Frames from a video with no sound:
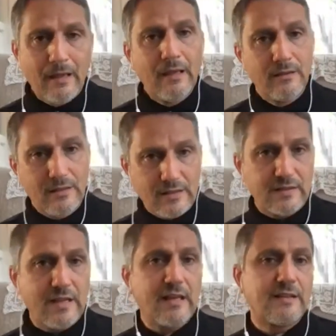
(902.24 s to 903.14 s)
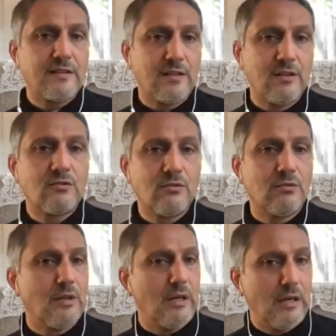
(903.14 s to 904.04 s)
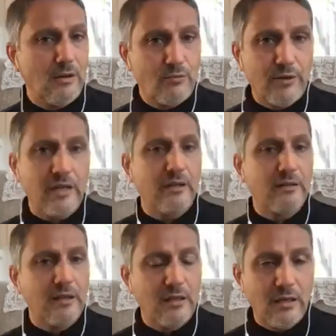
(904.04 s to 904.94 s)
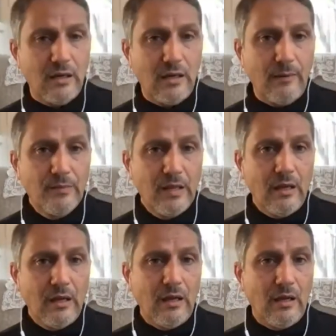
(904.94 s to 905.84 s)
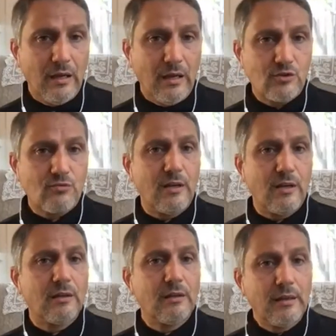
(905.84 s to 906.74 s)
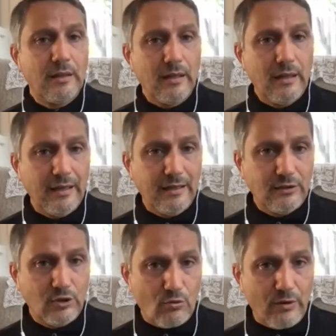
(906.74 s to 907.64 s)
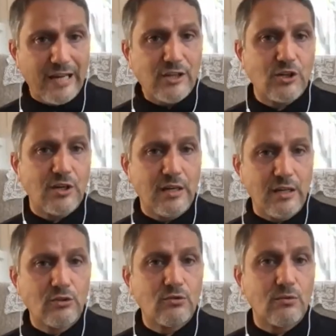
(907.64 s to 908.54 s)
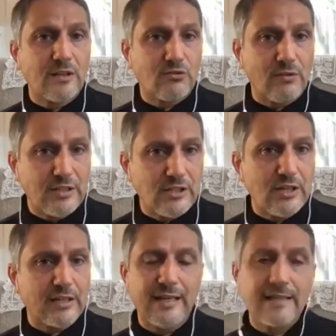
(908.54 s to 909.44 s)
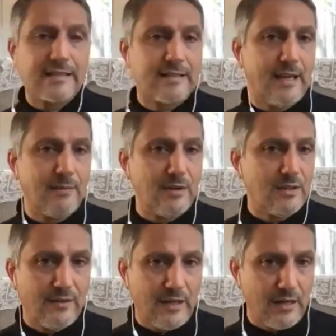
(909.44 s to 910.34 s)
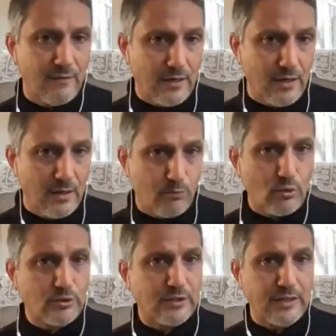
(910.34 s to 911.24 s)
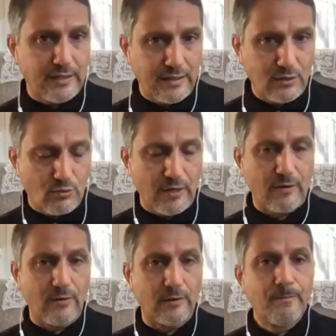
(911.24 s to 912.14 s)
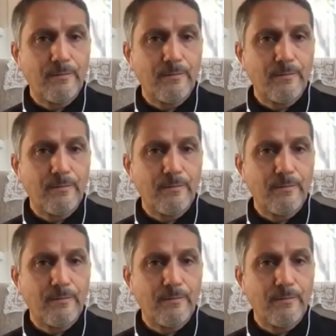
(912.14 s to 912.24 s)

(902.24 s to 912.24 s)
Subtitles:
This takes us into really the Israel integration into the strategic landscape is very, very important and critical.